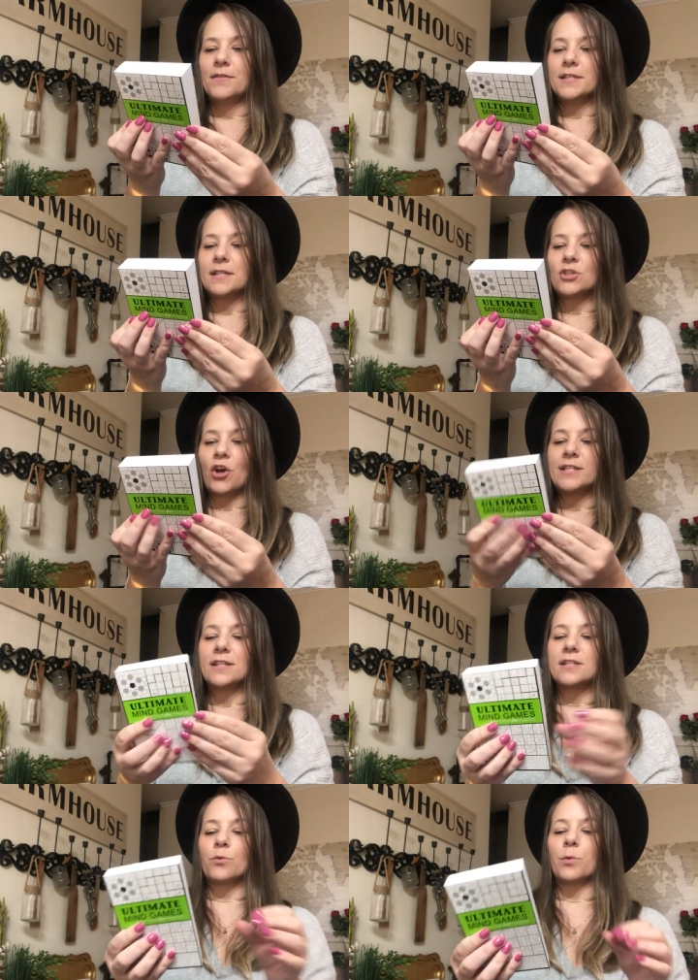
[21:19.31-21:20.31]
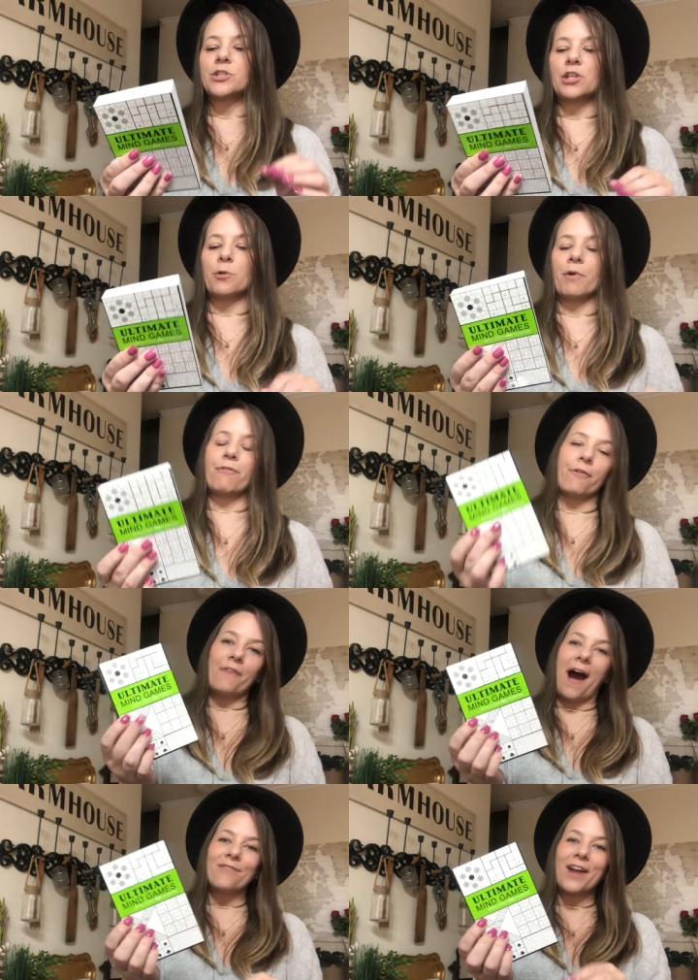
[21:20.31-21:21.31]
This is crazy. This originally went for
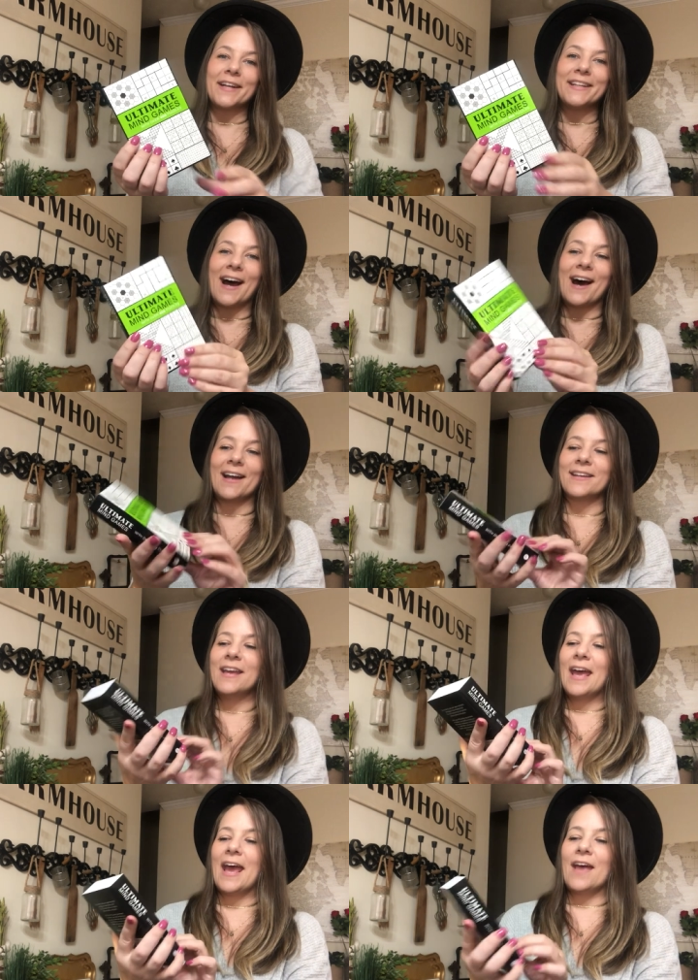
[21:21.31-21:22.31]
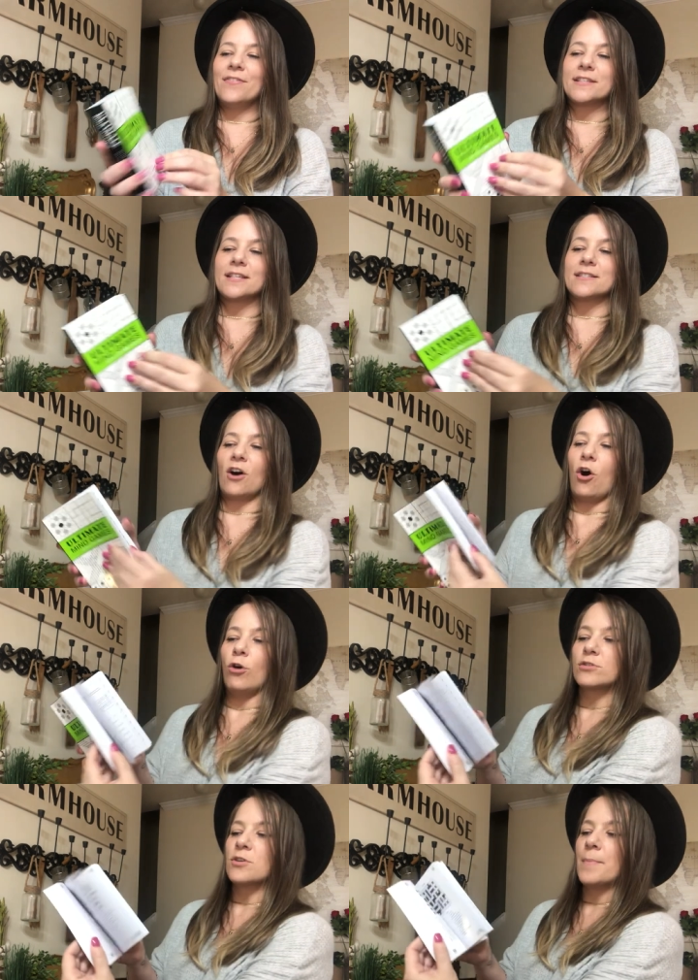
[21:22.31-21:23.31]
$5.99 and this is the
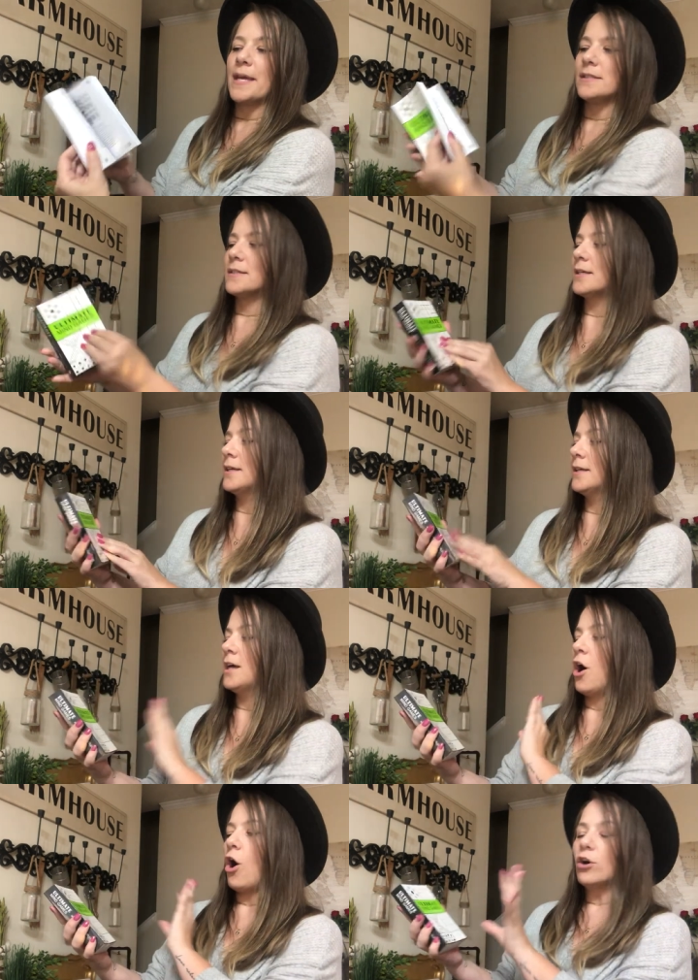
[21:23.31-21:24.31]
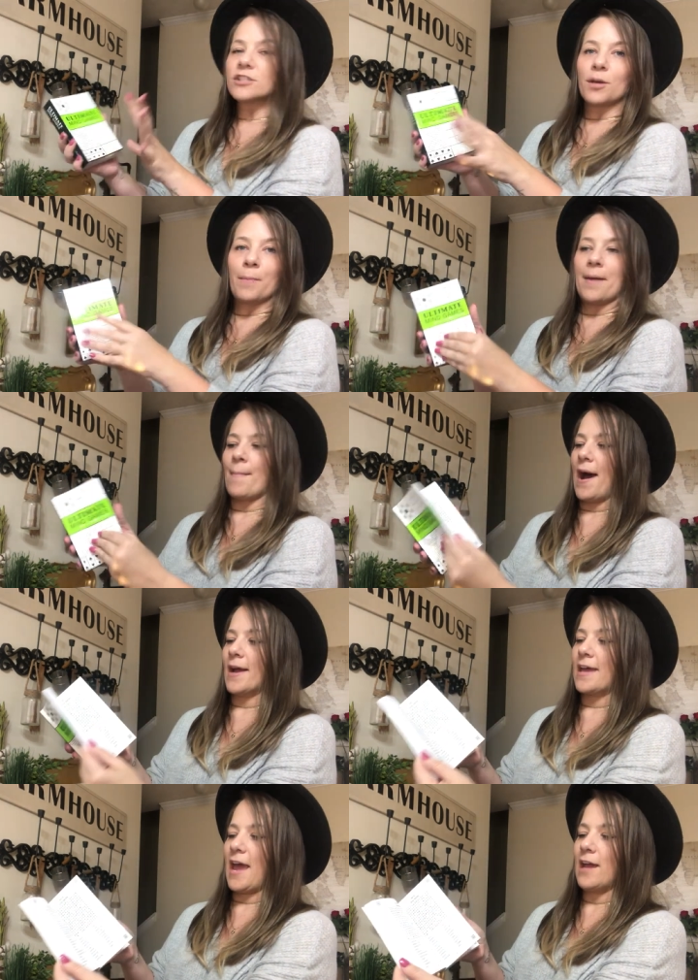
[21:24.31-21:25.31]
ultimate, ultimate
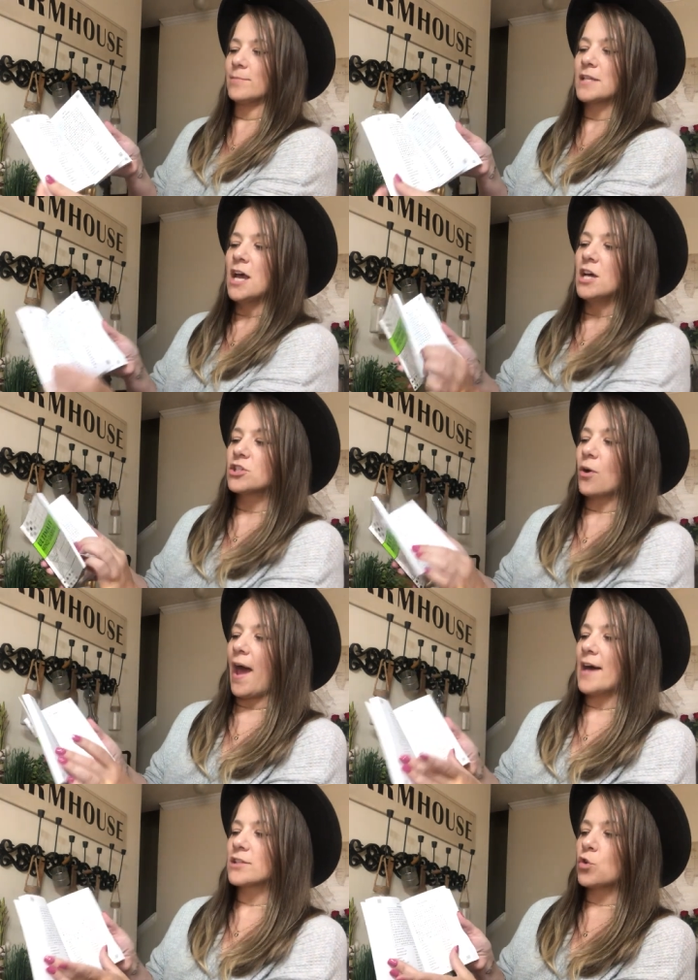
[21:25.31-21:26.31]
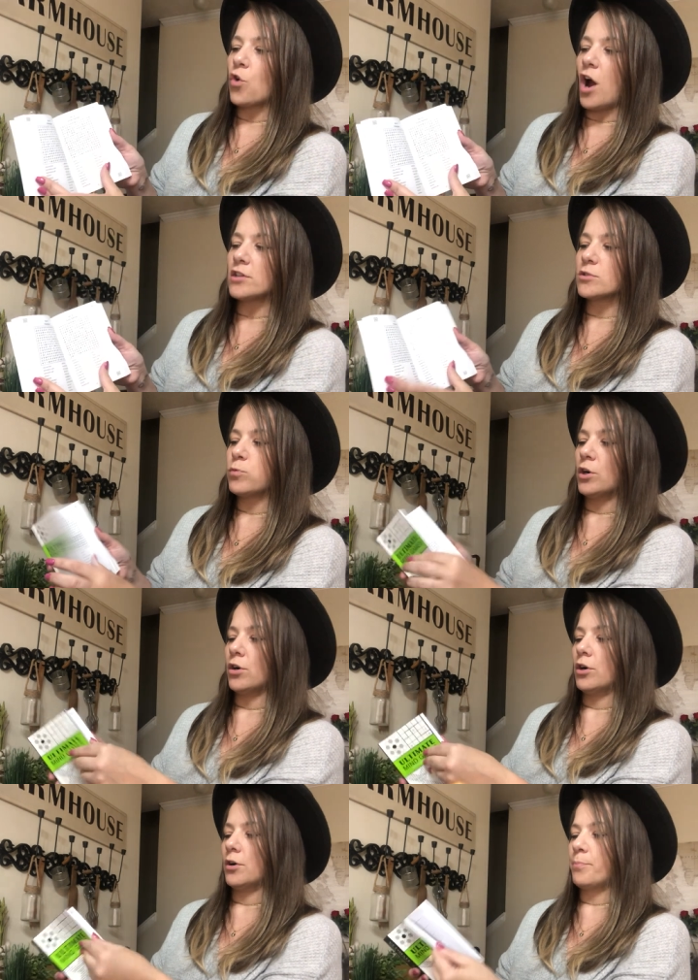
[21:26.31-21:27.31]
mind games. So it has
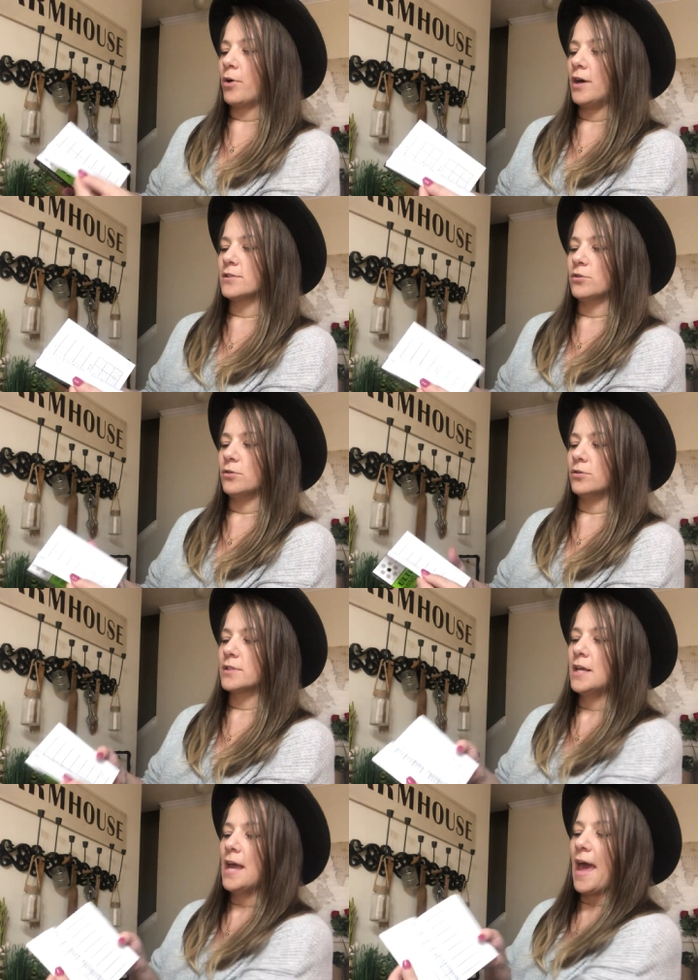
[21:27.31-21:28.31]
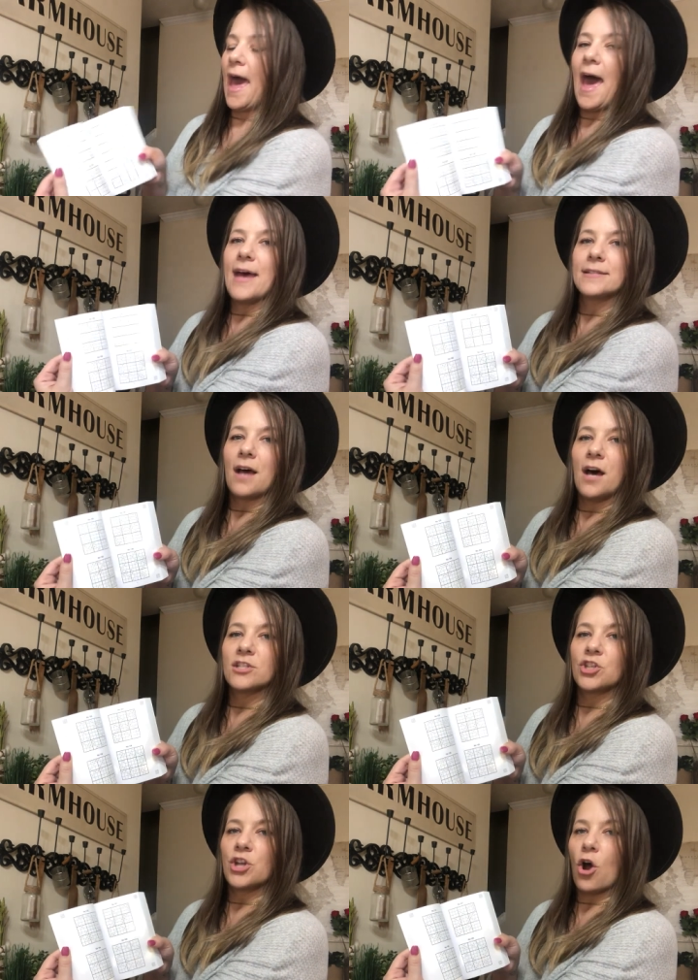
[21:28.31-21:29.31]
crossword puzzles. It has uh,
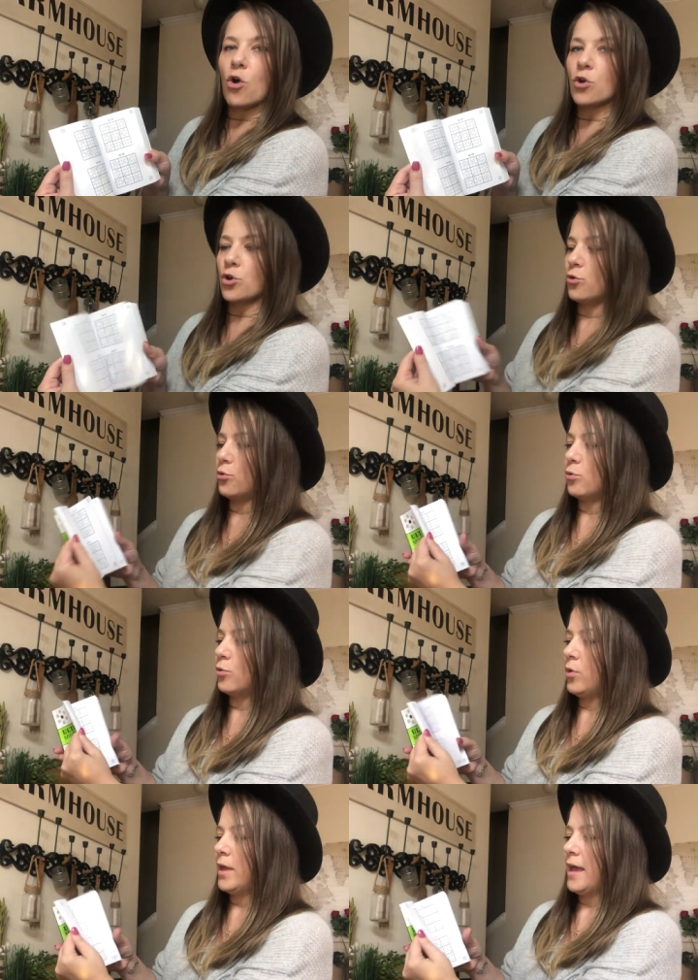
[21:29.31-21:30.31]
Sudoku.